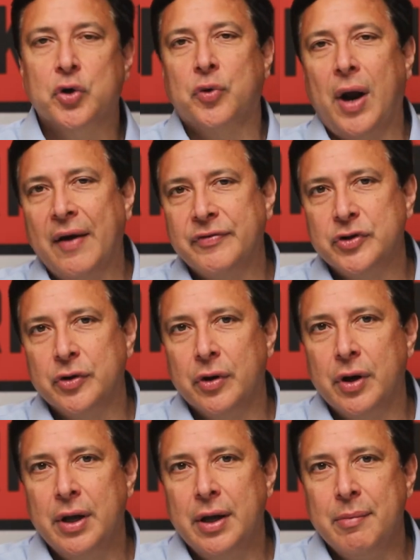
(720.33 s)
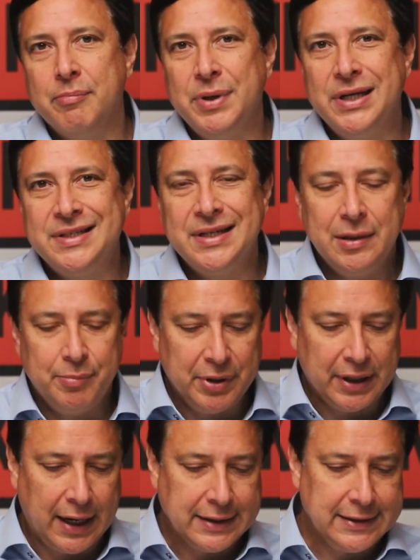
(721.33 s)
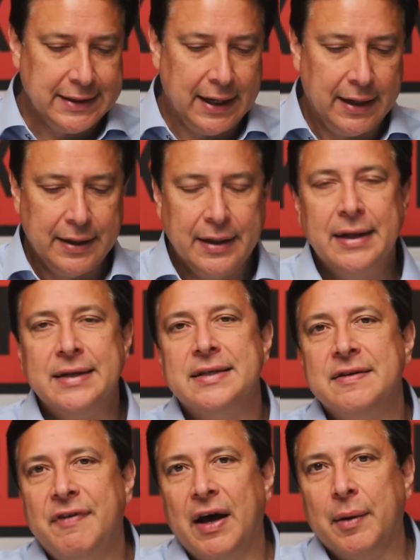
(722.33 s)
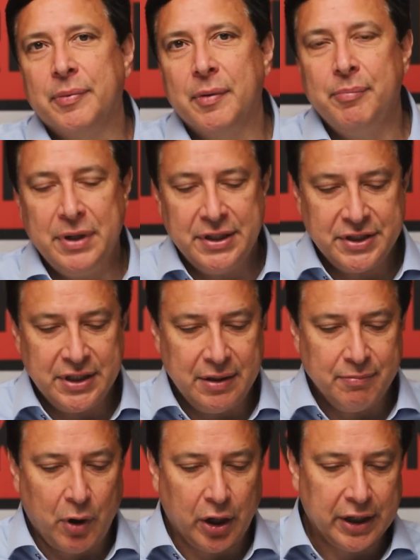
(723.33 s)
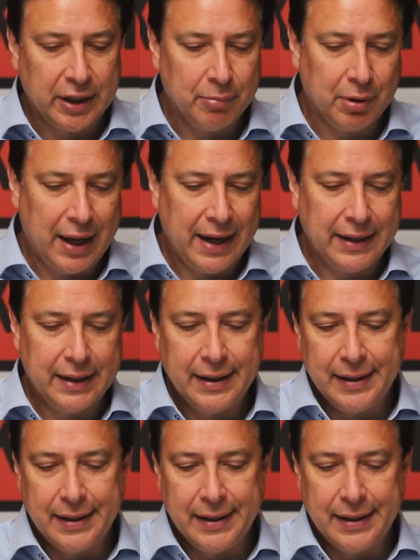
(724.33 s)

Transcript: craft your BT big idea, develop the BT marketing plan,